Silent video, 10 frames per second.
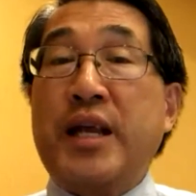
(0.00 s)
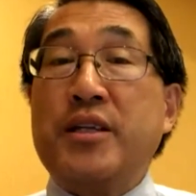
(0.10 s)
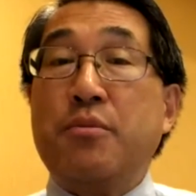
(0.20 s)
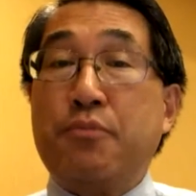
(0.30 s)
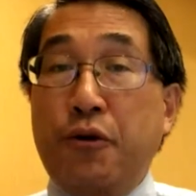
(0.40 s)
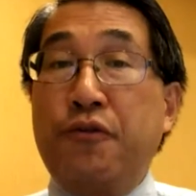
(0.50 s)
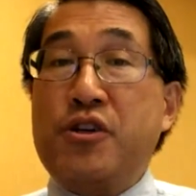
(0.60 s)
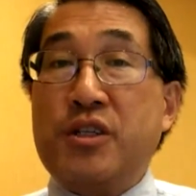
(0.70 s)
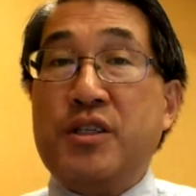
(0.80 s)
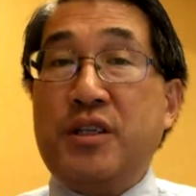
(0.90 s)

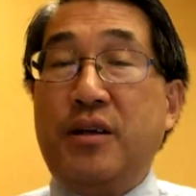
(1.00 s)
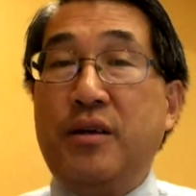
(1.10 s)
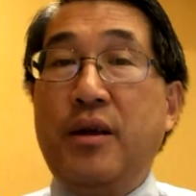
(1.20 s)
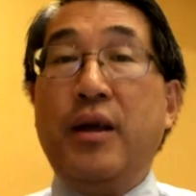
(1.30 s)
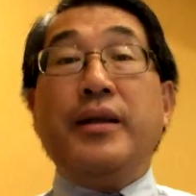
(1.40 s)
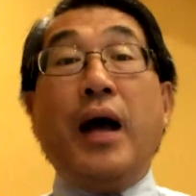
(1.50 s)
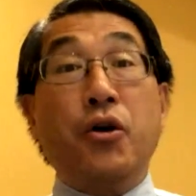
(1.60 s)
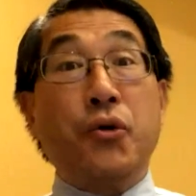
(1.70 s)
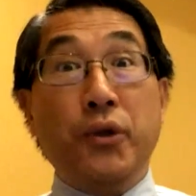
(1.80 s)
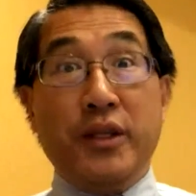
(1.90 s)
proficiency. How cool
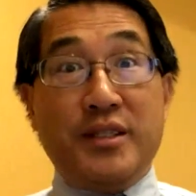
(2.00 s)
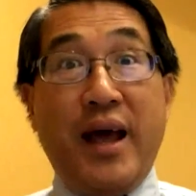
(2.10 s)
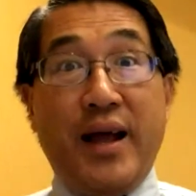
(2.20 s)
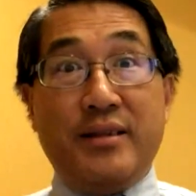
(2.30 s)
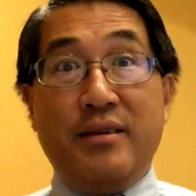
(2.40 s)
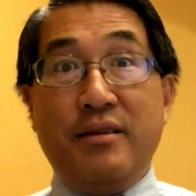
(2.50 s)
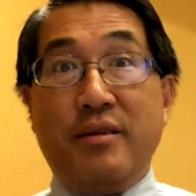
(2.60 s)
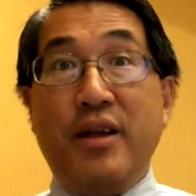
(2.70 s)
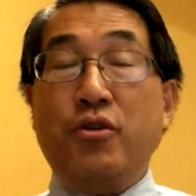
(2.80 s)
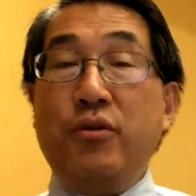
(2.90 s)
is that, right? You
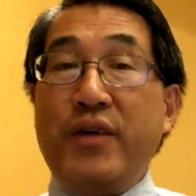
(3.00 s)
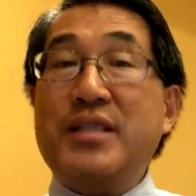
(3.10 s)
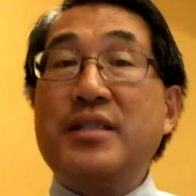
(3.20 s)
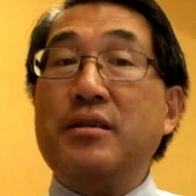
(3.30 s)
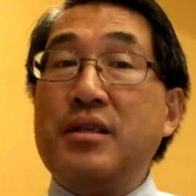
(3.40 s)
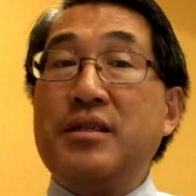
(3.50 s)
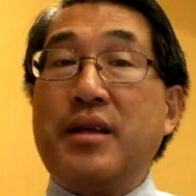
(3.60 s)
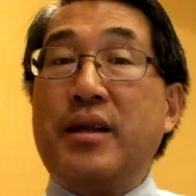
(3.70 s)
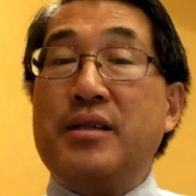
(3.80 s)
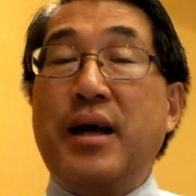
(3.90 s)
invest this kind of
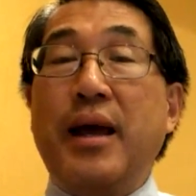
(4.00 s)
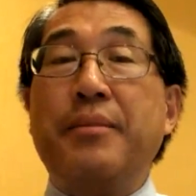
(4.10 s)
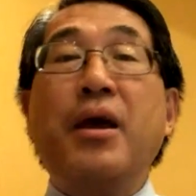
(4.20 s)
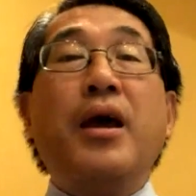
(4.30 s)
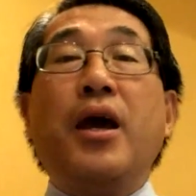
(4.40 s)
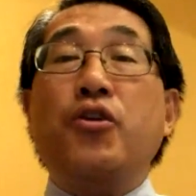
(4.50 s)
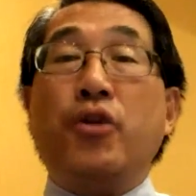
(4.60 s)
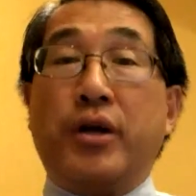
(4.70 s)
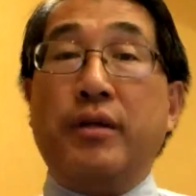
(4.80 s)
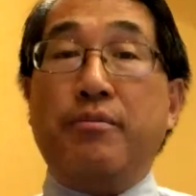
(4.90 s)
time, and you're going
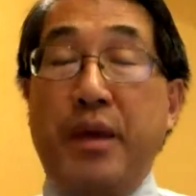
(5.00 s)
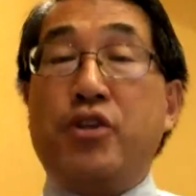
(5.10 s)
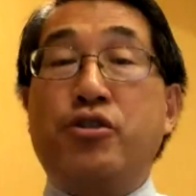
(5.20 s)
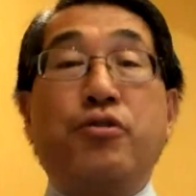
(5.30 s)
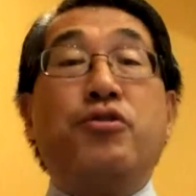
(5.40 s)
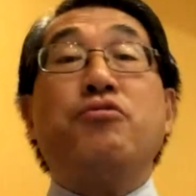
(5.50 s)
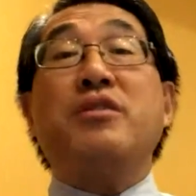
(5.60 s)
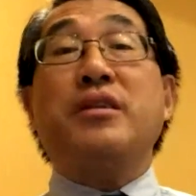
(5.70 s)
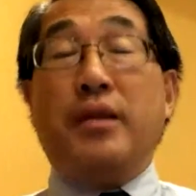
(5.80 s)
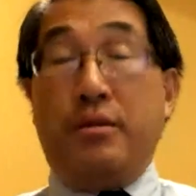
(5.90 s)
to make sure
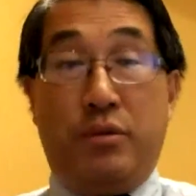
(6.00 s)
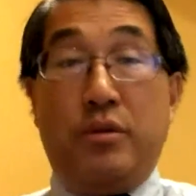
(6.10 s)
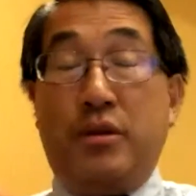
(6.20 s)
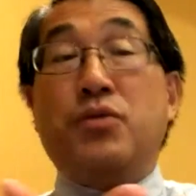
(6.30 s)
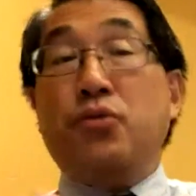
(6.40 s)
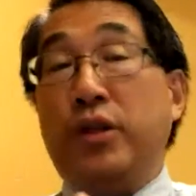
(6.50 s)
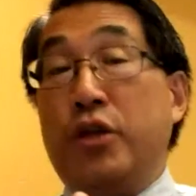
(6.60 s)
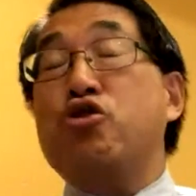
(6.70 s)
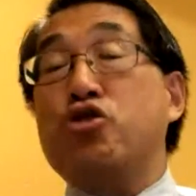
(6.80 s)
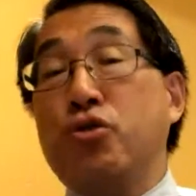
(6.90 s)
this will
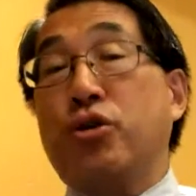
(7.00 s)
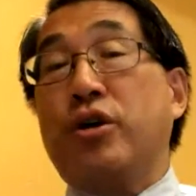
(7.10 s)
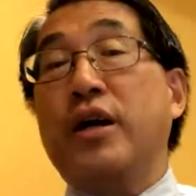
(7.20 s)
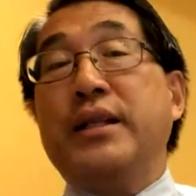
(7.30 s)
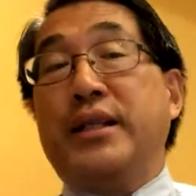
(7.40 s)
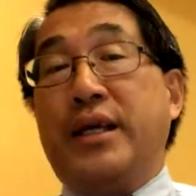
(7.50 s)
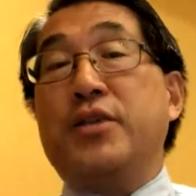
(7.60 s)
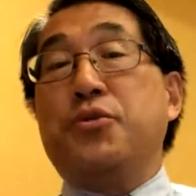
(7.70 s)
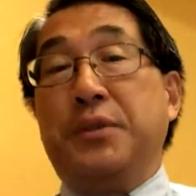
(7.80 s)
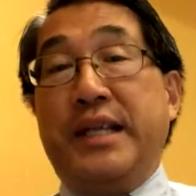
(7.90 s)
ensure the kids will
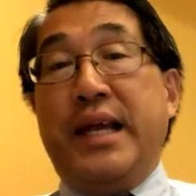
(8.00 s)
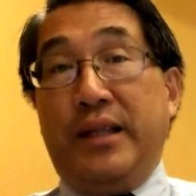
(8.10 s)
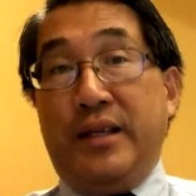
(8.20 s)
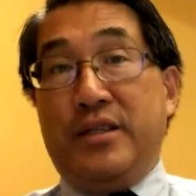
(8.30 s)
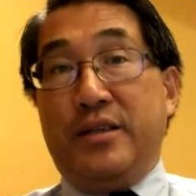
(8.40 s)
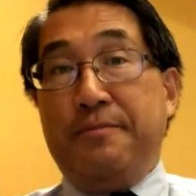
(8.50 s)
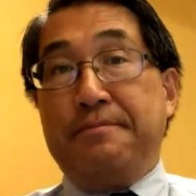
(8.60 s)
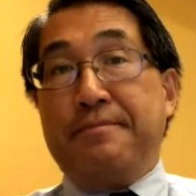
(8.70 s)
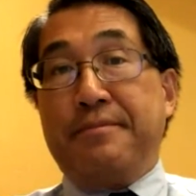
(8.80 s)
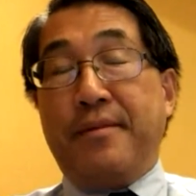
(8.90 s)
nail it.
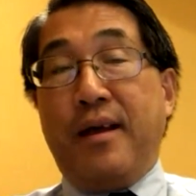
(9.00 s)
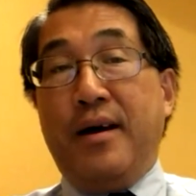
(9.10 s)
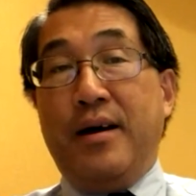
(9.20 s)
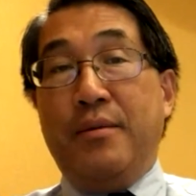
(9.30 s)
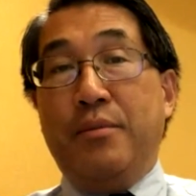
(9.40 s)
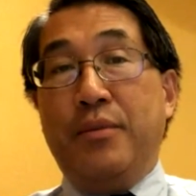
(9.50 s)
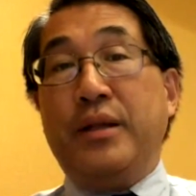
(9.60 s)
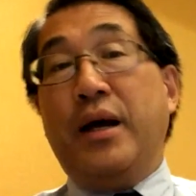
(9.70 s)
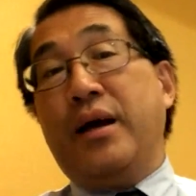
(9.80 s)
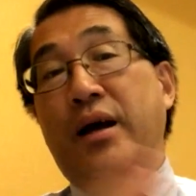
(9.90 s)
And
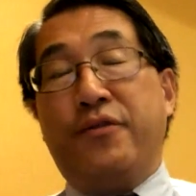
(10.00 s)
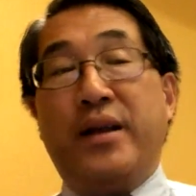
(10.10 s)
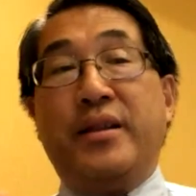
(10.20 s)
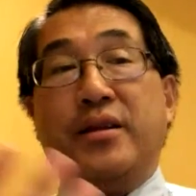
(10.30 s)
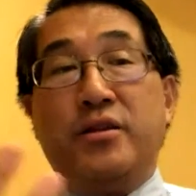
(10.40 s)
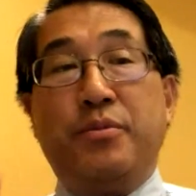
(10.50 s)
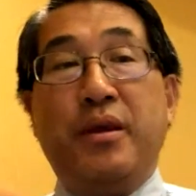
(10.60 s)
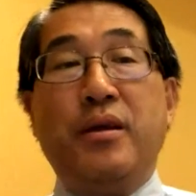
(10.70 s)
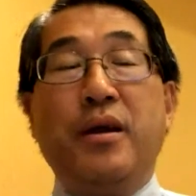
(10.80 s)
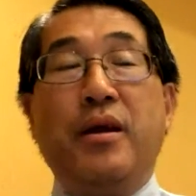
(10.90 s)
I find that to be
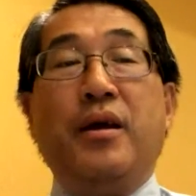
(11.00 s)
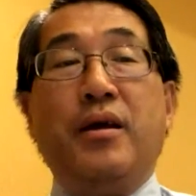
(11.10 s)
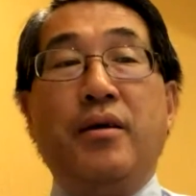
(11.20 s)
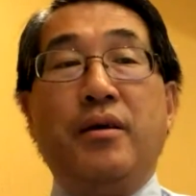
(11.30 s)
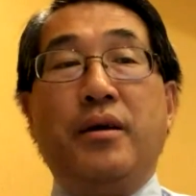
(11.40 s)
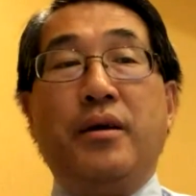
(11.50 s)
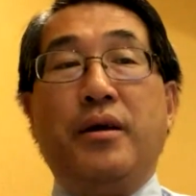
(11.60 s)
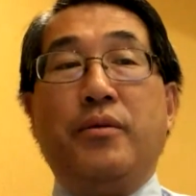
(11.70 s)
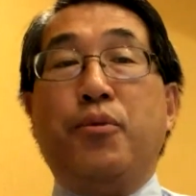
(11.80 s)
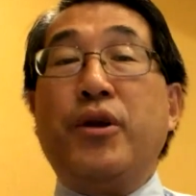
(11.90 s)

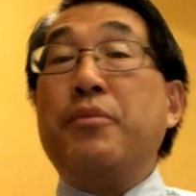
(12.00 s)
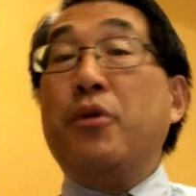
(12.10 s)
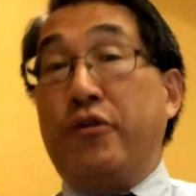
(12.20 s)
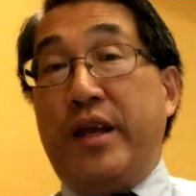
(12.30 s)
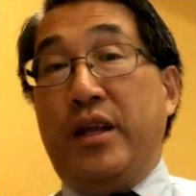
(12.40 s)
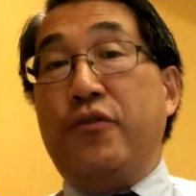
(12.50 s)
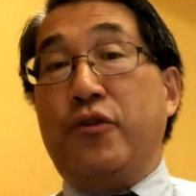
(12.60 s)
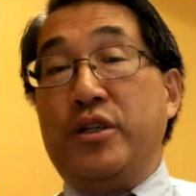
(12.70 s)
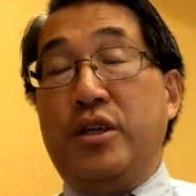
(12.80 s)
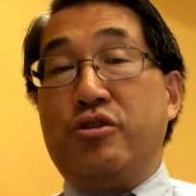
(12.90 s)
pretty motivating for a
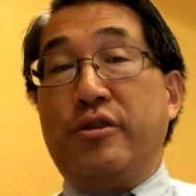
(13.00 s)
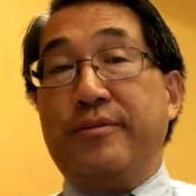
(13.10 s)
teacher,